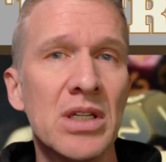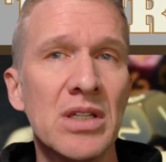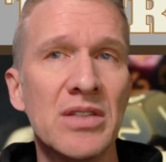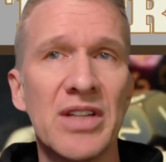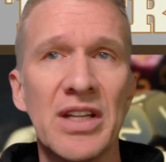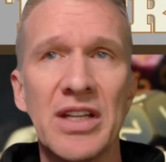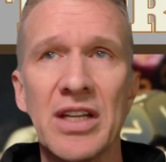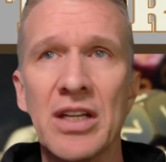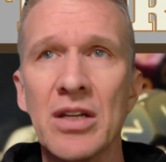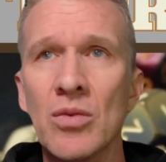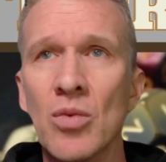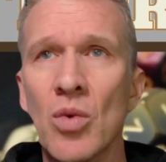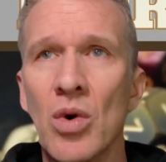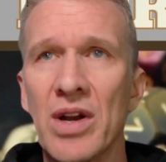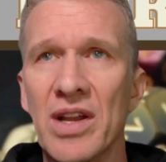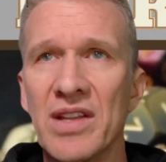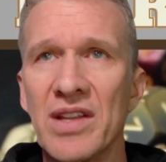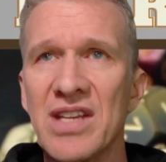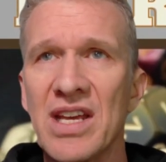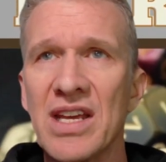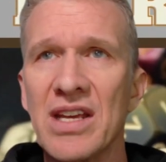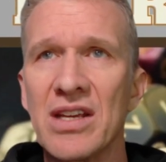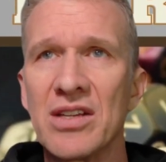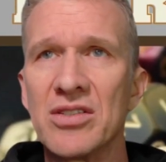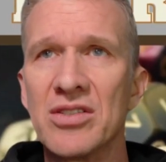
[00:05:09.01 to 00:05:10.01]
They didn't want to
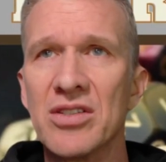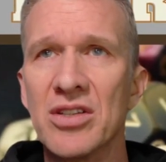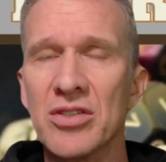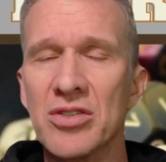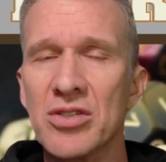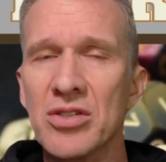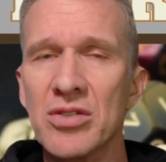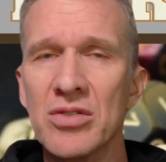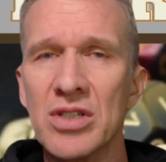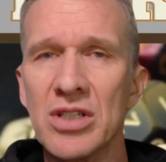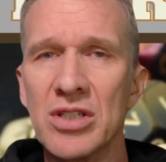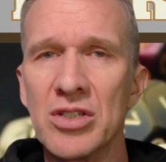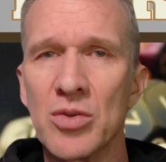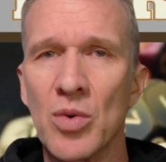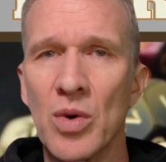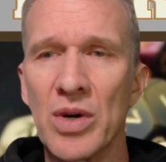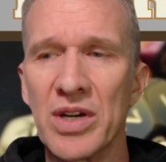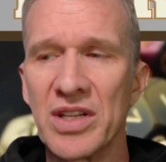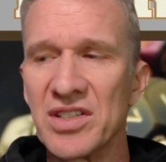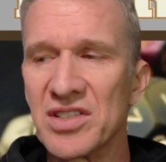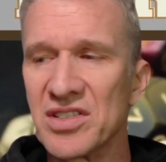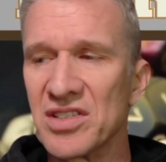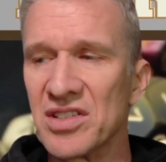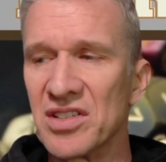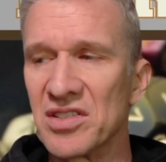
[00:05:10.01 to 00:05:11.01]
take the
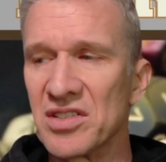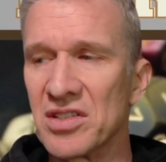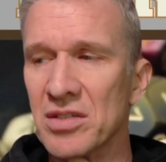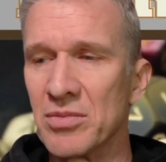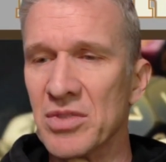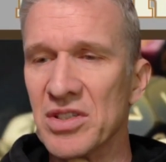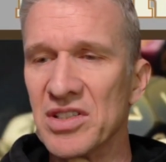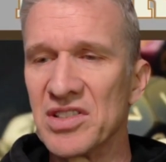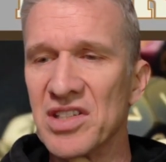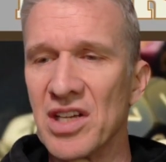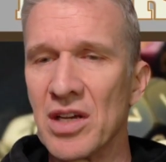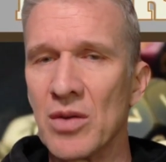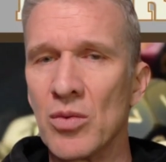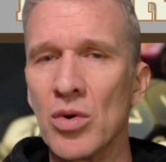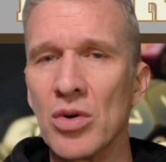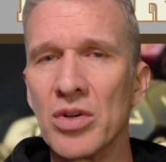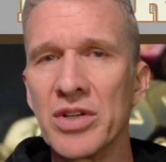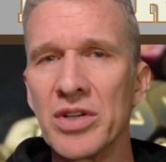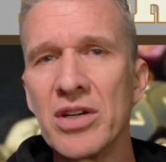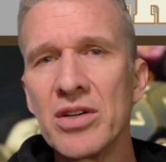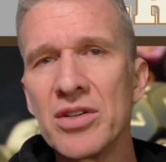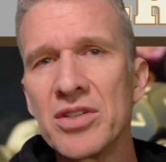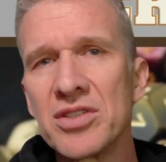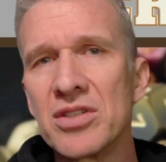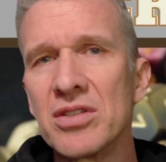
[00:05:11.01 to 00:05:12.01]
2D20 system and say, well,
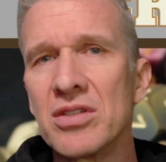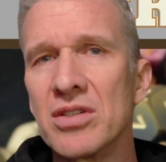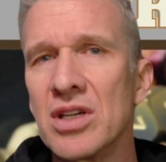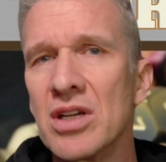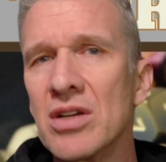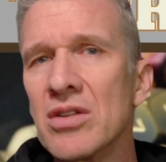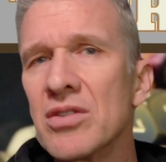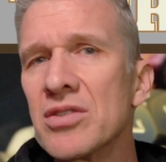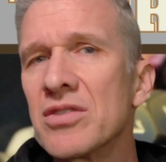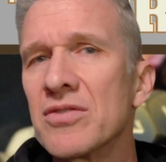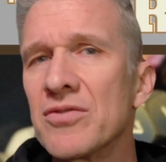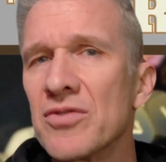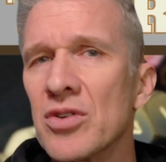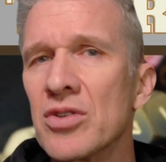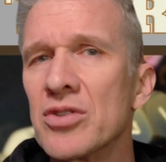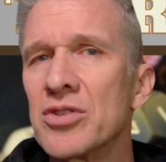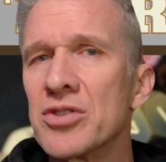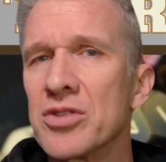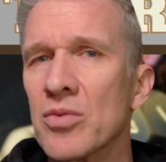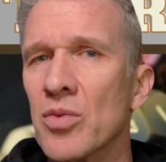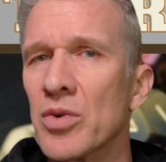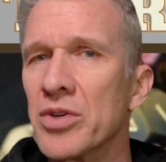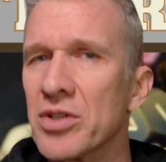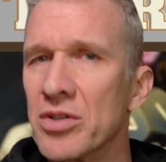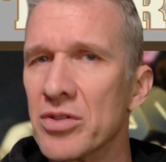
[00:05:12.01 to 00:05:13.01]
here's the
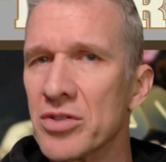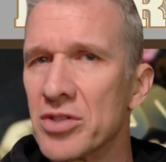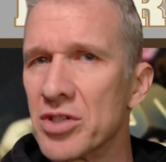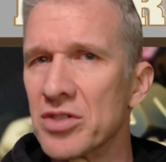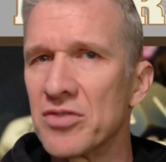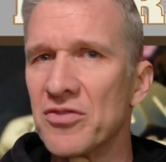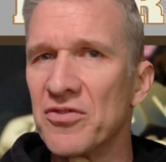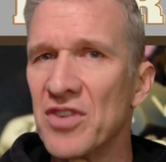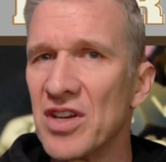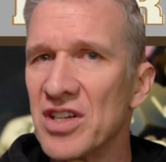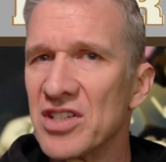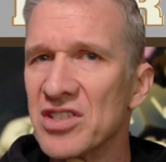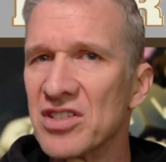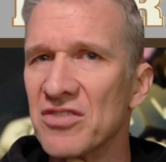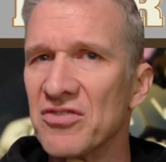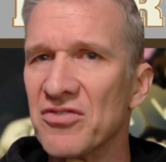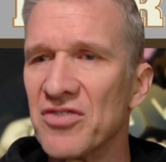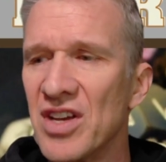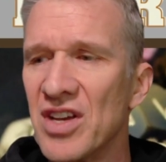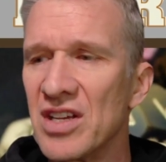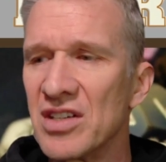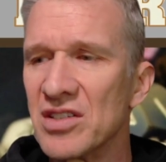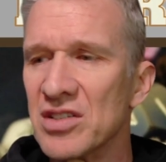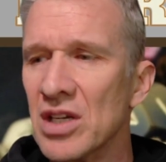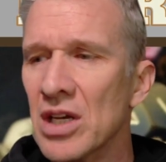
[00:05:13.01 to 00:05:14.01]
version when you're just face to
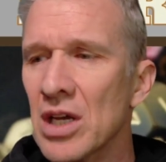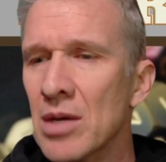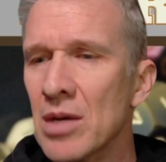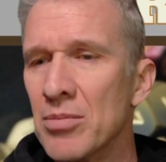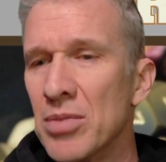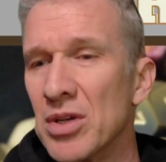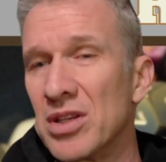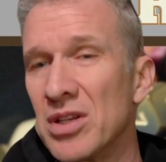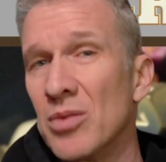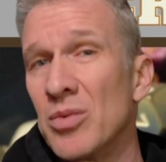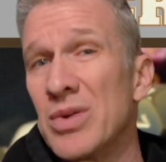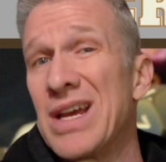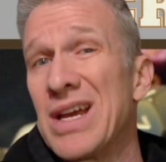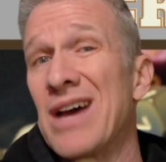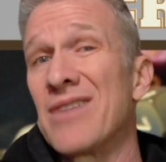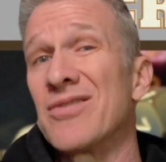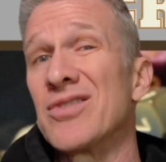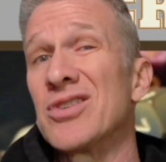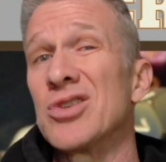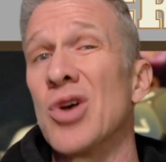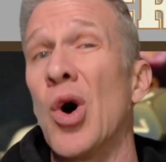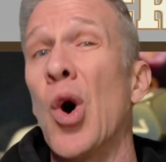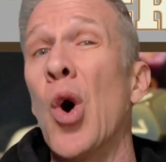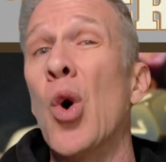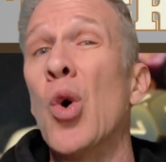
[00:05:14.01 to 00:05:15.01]
face, but then we have
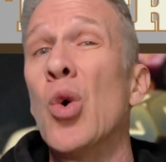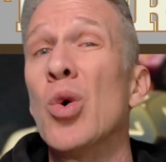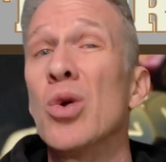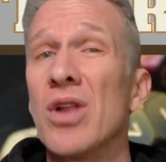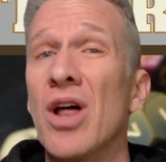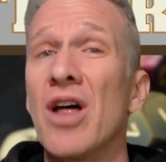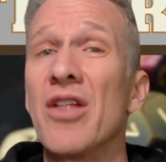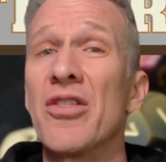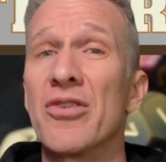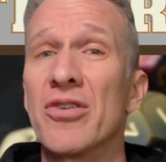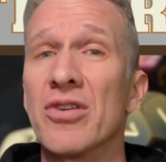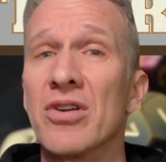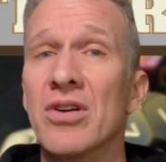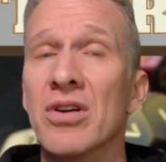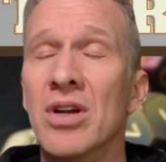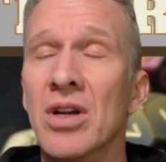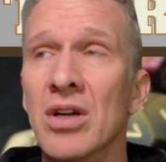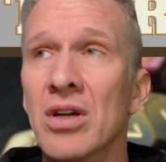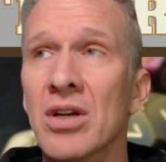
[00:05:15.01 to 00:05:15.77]
this whole other